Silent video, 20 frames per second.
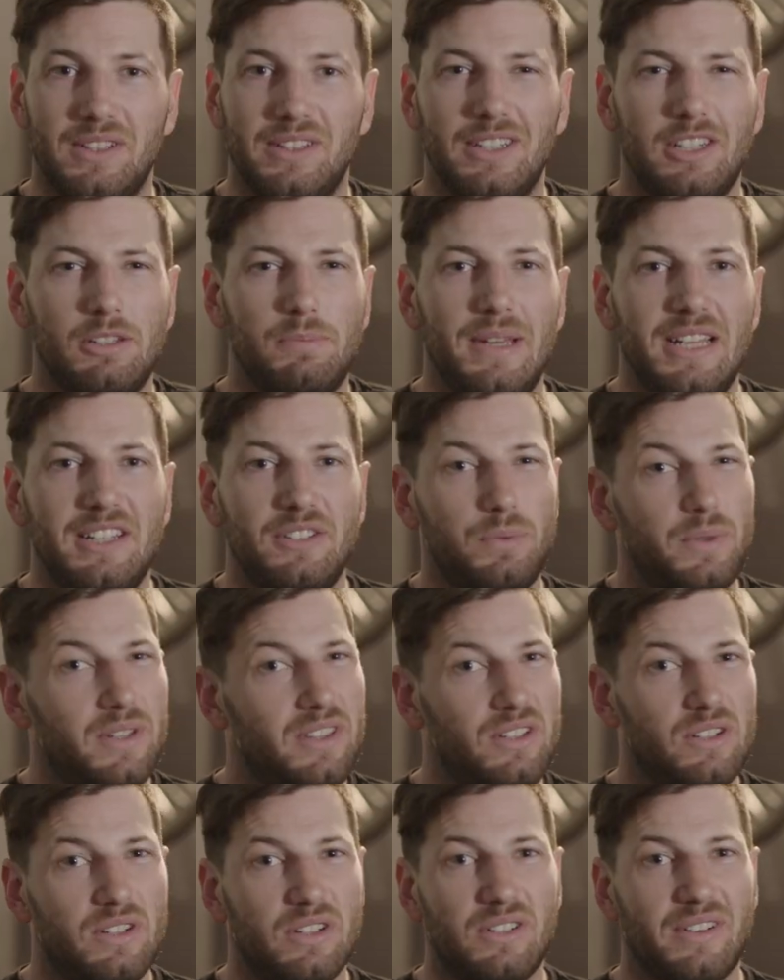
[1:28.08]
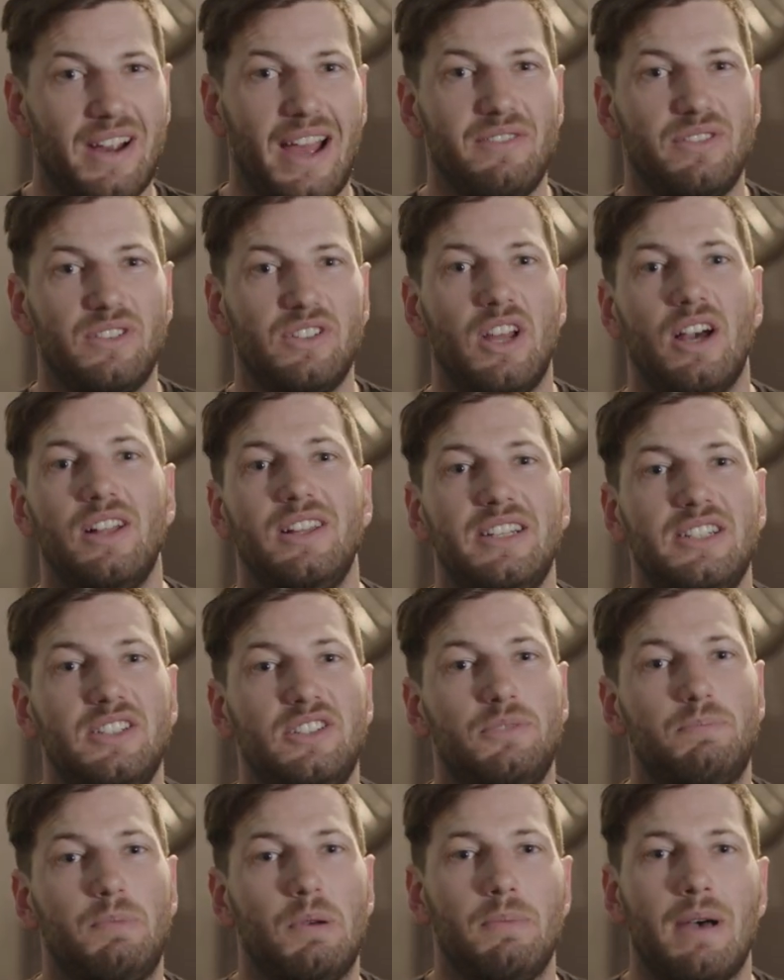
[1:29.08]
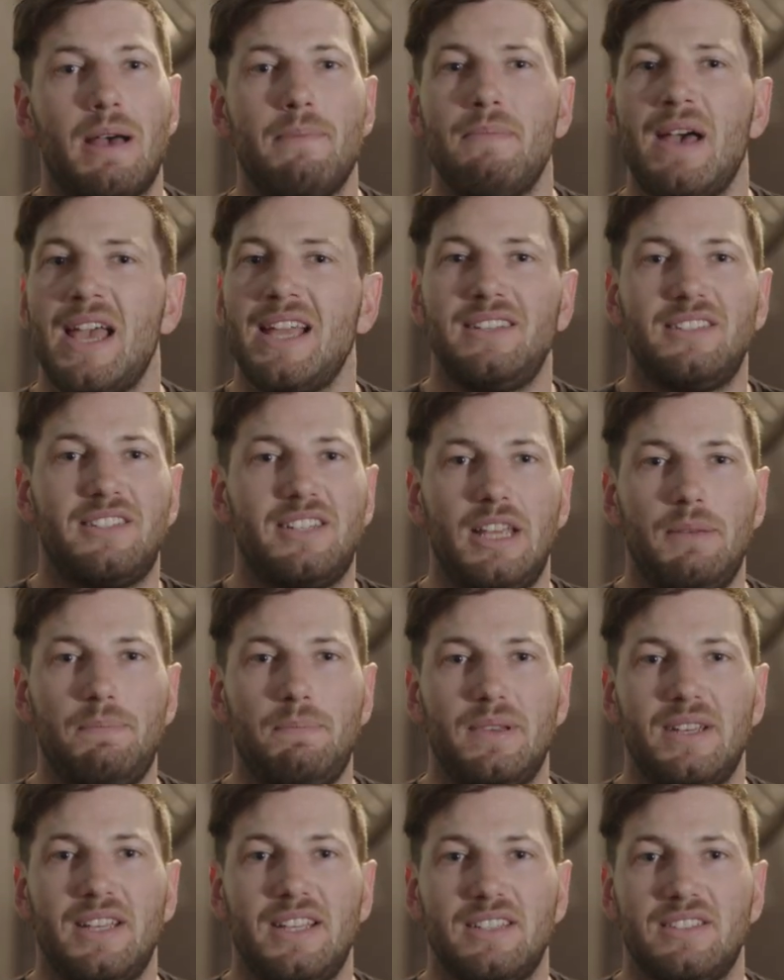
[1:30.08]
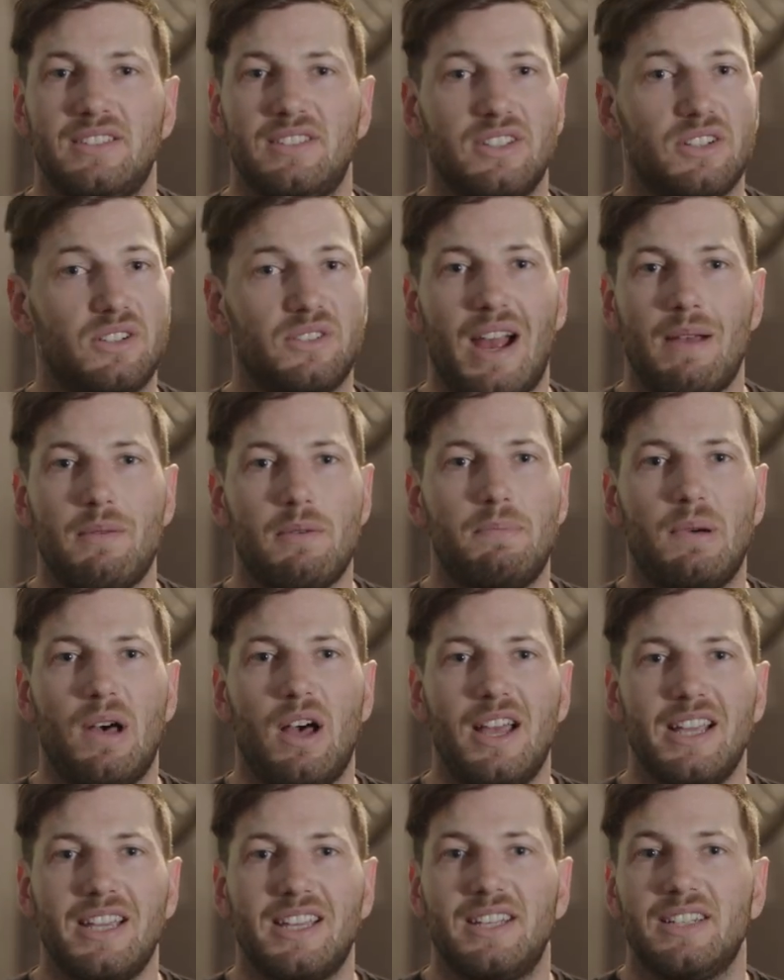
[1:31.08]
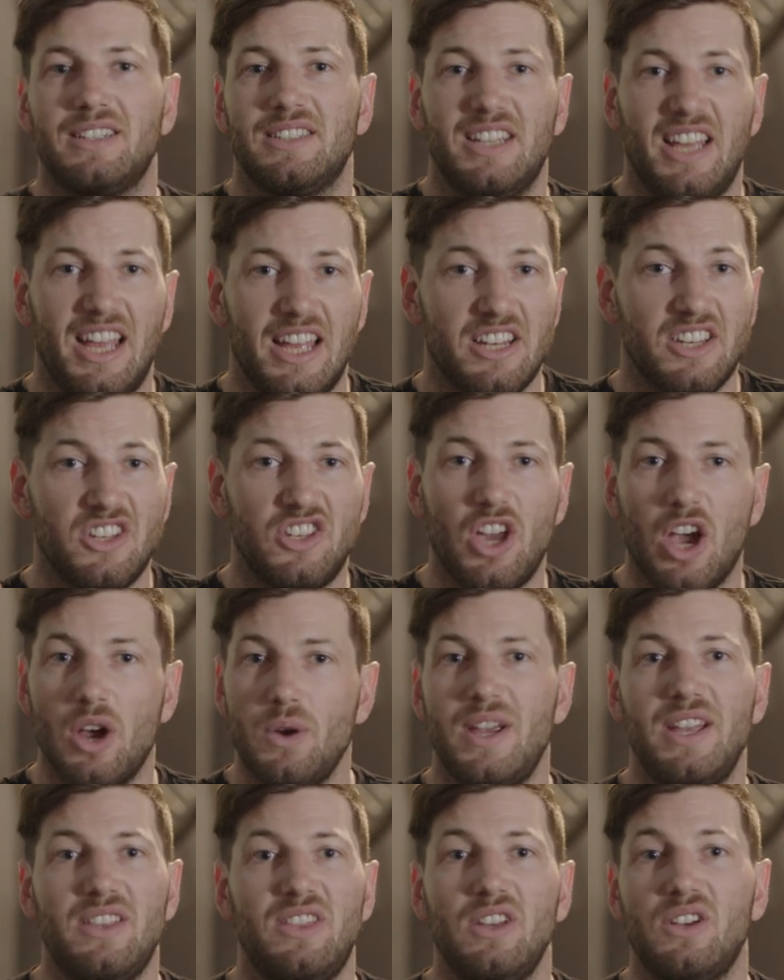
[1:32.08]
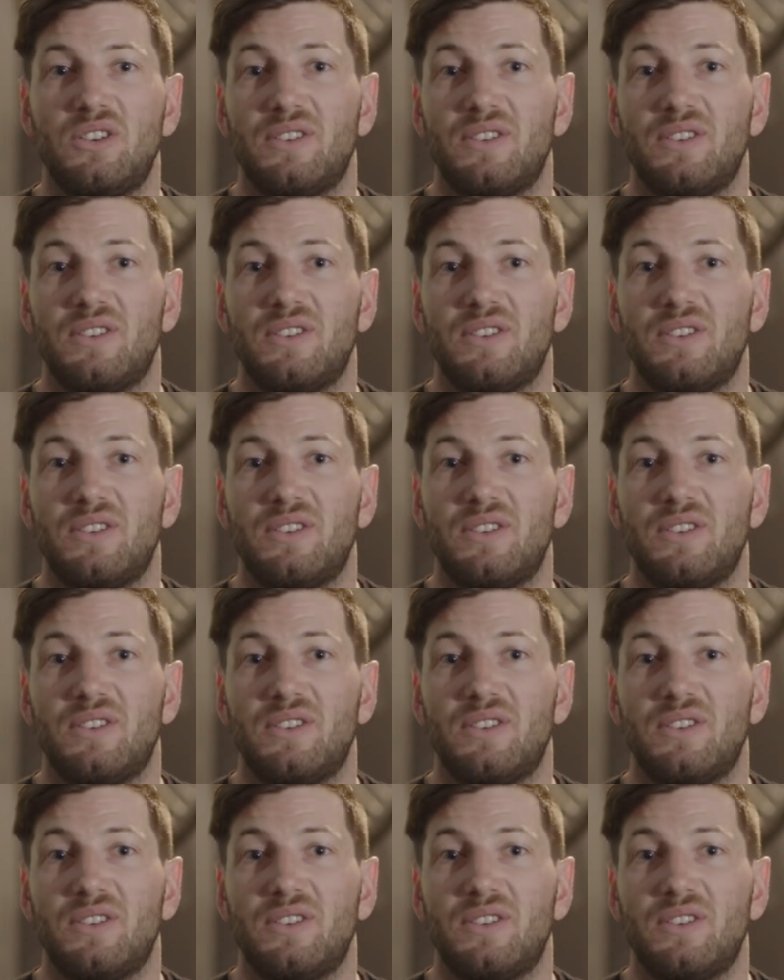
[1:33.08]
a little bit with your gravel knowledge, but my main tip is to grab a bike and go hit the